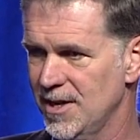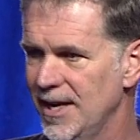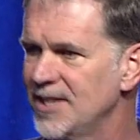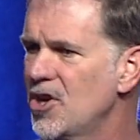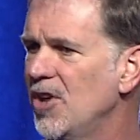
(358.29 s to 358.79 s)

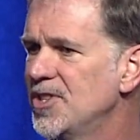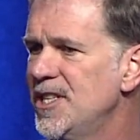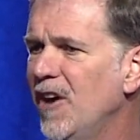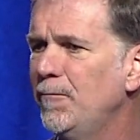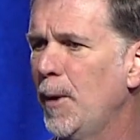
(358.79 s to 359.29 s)
It's called
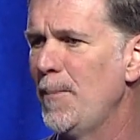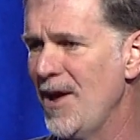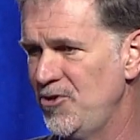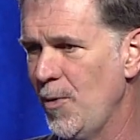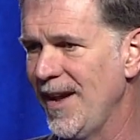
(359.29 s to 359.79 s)

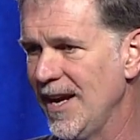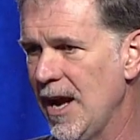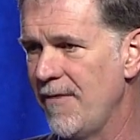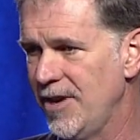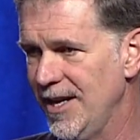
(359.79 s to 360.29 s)
self-perpetuating
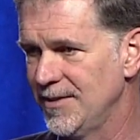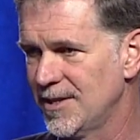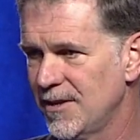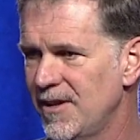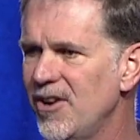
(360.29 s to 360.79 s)

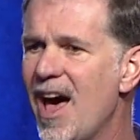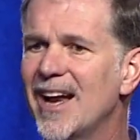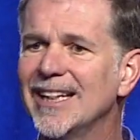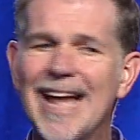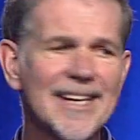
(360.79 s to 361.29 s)
governance. They're not
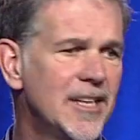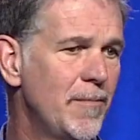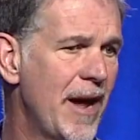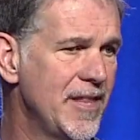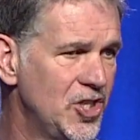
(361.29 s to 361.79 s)
elected
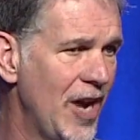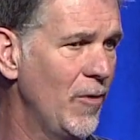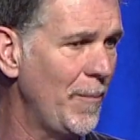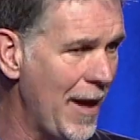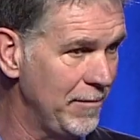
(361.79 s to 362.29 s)
by the
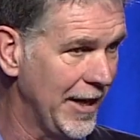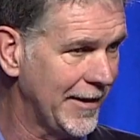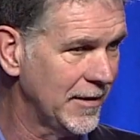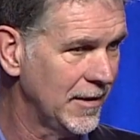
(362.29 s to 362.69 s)
general public.